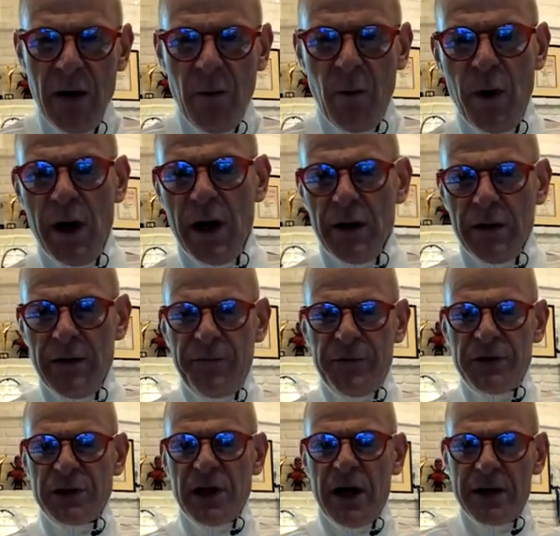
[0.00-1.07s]
Well, for
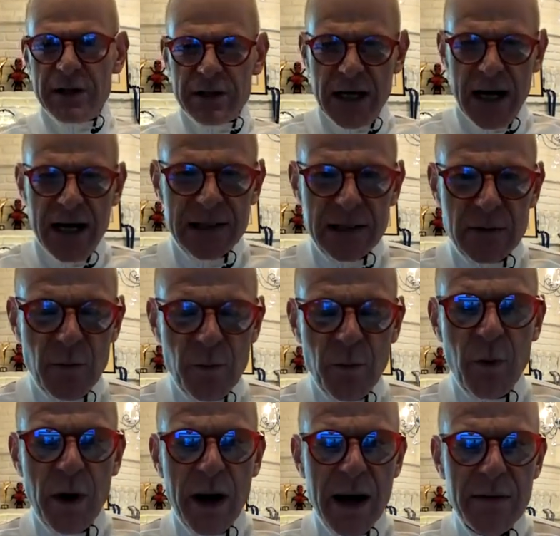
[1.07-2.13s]
starters, guys,
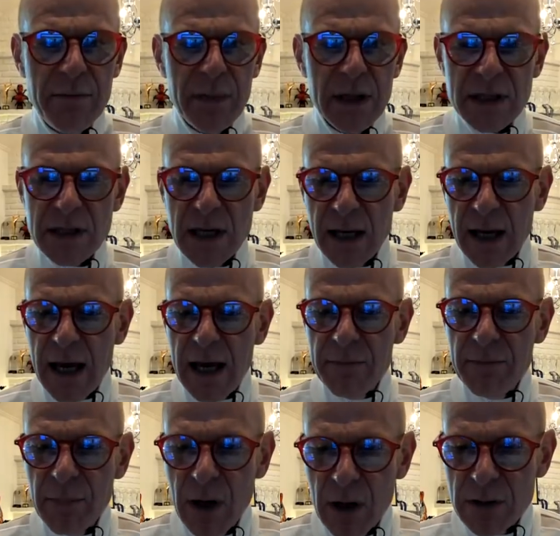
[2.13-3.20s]
what I'm missing in
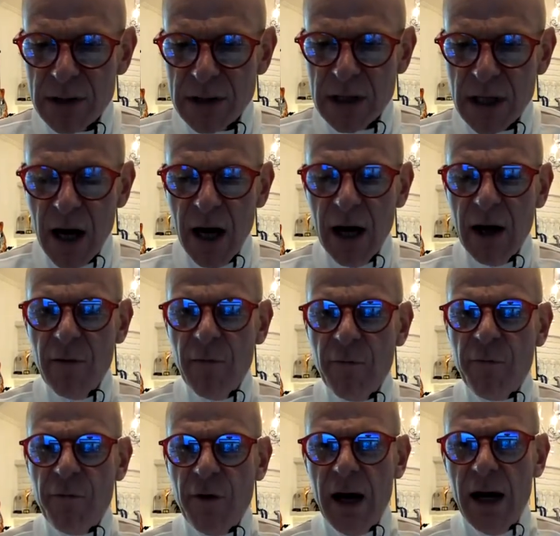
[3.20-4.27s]
most
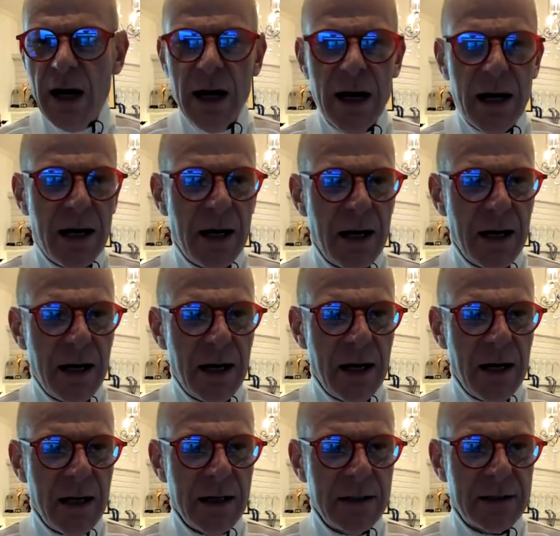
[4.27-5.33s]
of
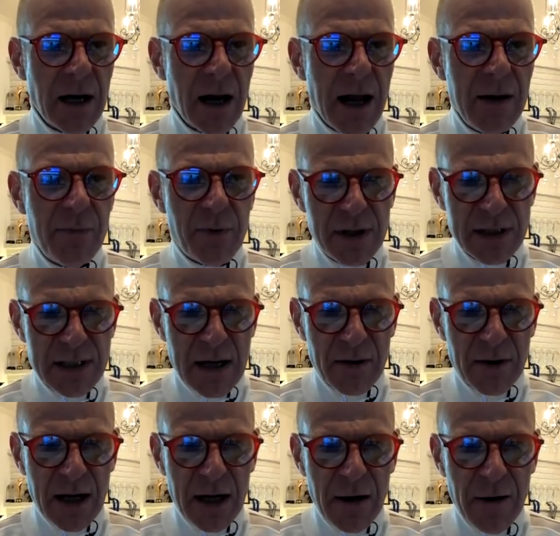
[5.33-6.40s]
the libraries out
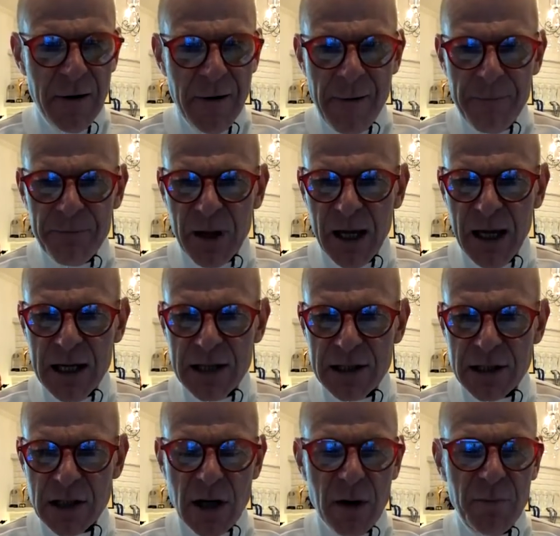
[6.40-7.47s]
there
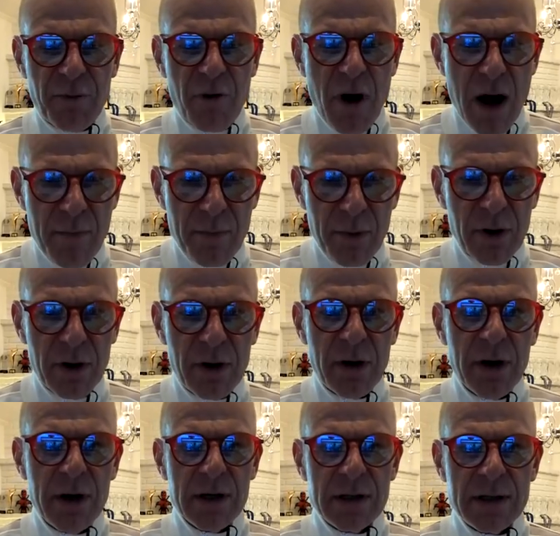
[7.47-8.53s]
is
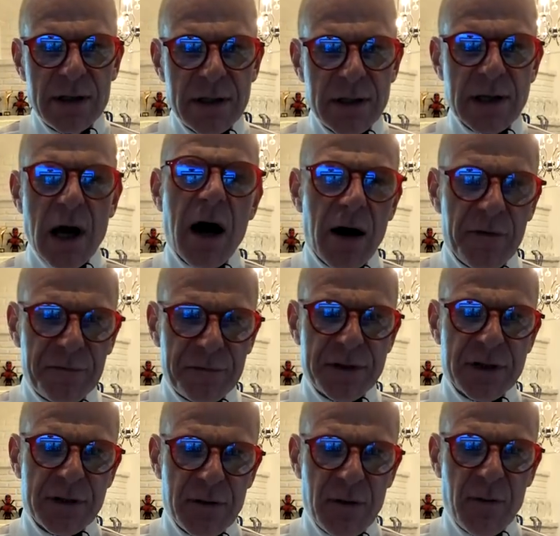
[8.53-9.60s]
proper
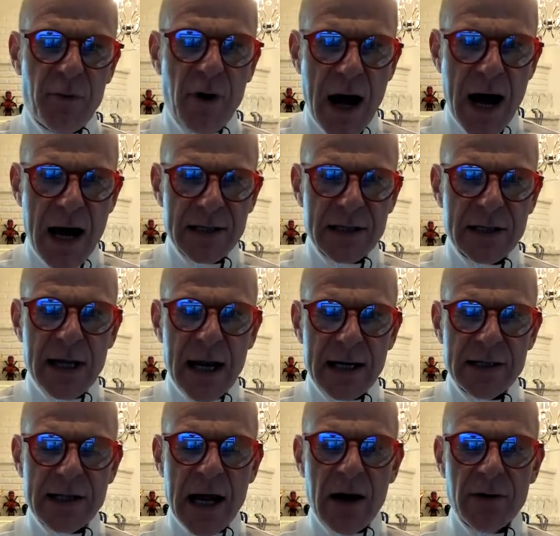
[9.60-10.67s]
soft brass that
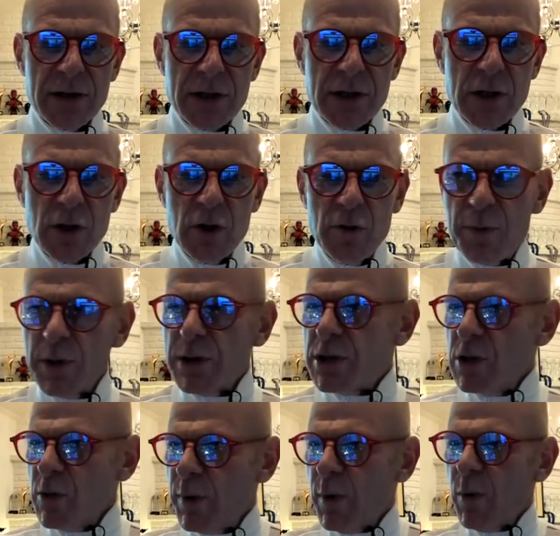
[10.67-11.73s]
sounds super,
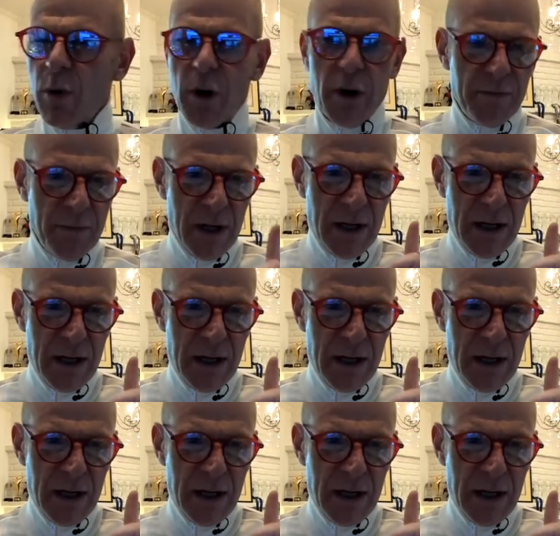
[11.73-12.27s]
super warm.